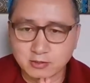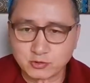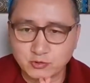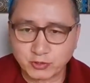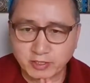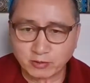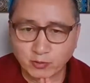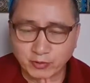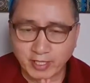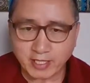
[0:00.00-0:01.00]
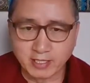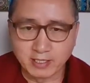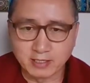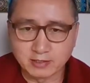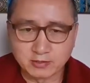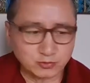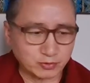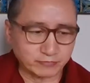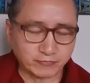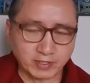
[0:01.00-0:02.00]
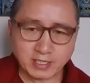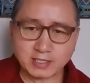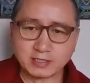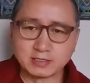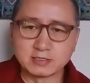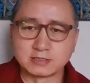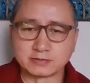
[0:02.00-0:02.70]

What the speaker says: doing okay, doing fine.